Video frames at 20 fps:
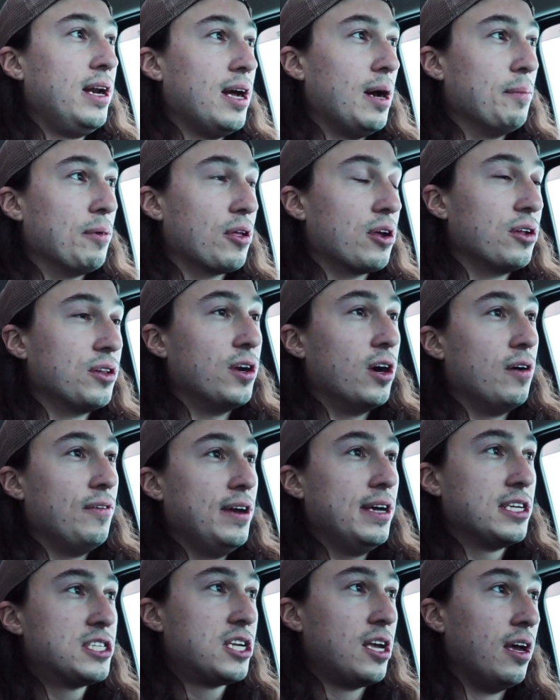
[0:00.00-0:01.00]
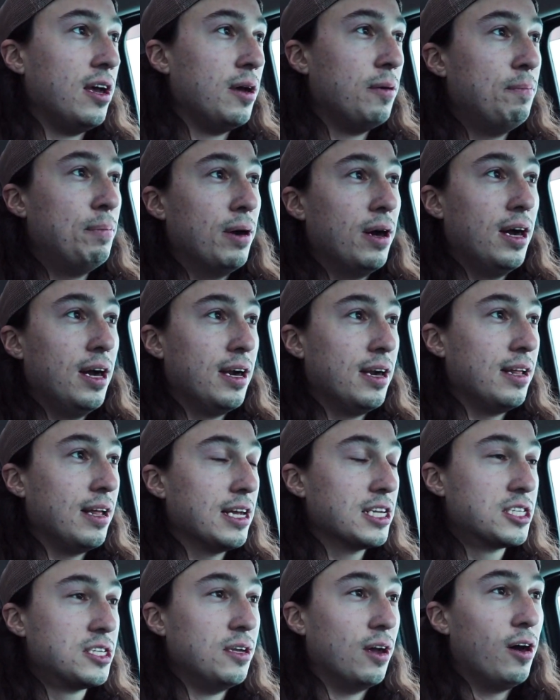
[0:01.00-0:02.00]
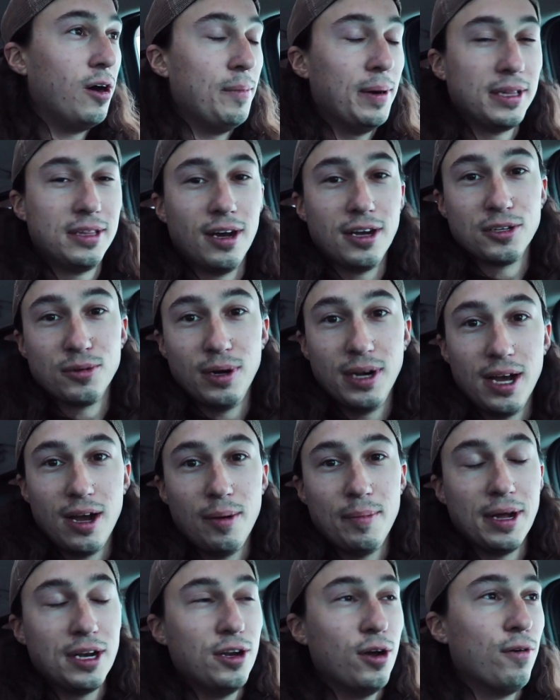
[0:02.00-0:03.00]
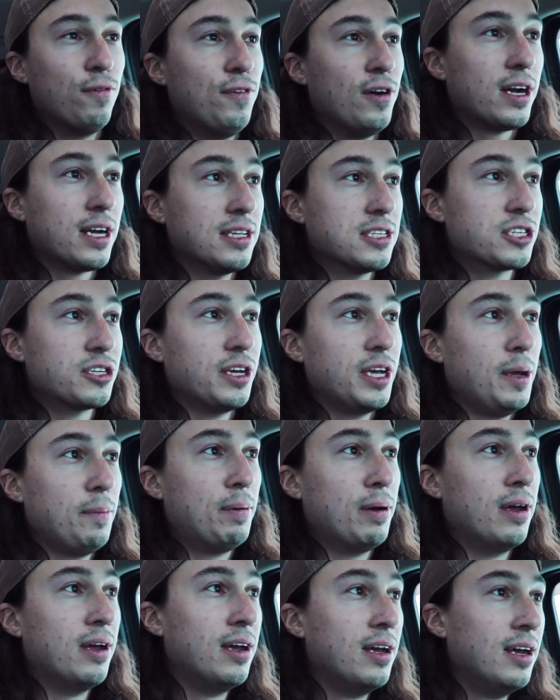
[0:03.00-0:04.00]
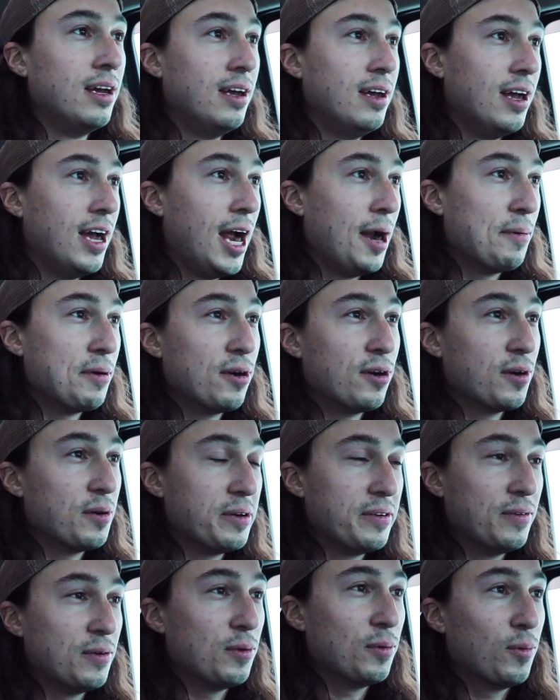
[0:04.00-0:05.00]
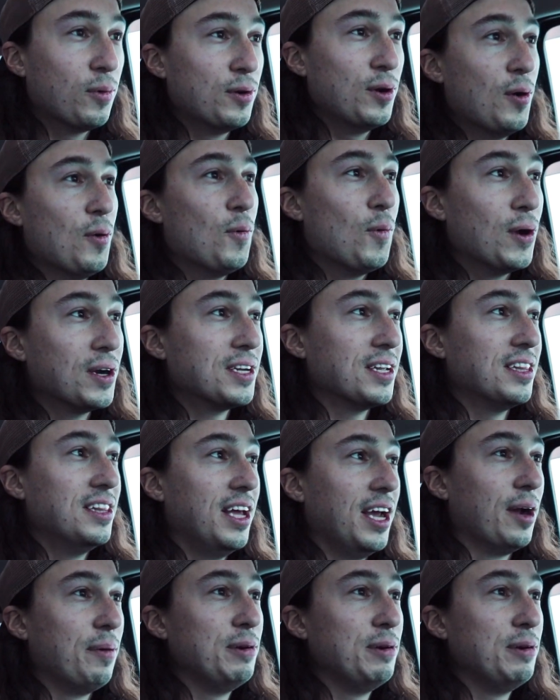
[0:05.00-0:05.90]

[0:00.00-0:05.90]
I'm a little nervous, but that's all my thoughts right now. I'm on no sleep. I really don't even know what to think.